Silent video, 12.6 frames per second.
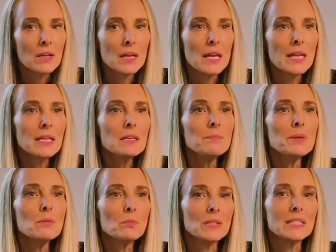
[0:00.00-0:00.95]
It can be
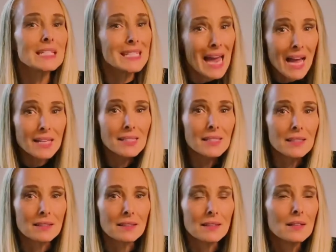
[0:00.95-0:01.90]
really
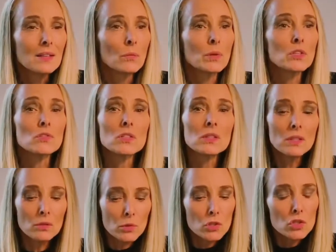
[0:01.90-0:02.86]
taxing when you're dealing
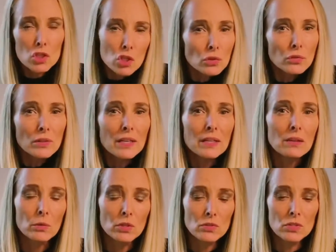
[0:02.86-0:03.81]
with children,
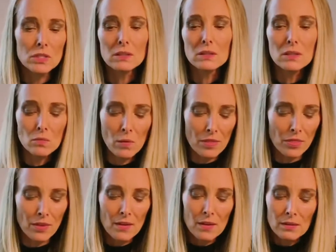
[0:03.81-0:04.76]
when you're dealing with,
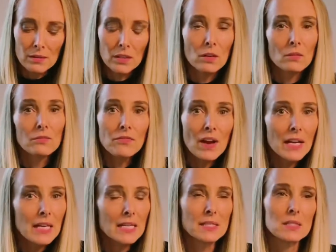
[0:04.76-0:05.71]

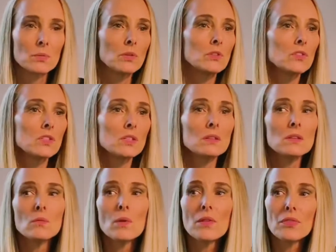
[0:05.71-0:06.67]
finances, when you're dealing
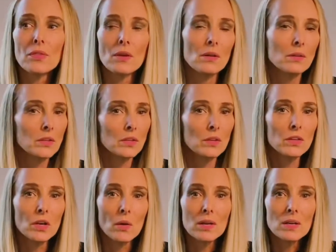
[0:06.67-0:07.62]
with,
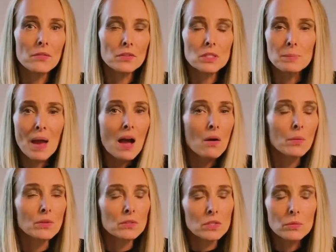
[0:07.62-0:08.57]
another spouse, when
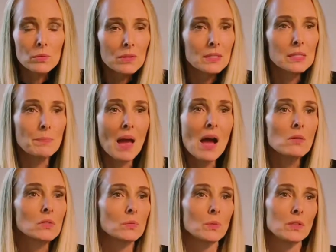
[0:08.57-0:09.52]
you're dealing with a
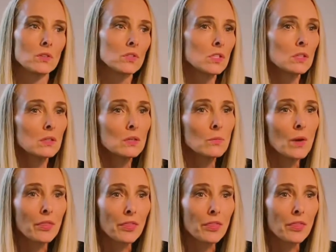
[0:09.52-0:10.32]
spouse, when you're dealing with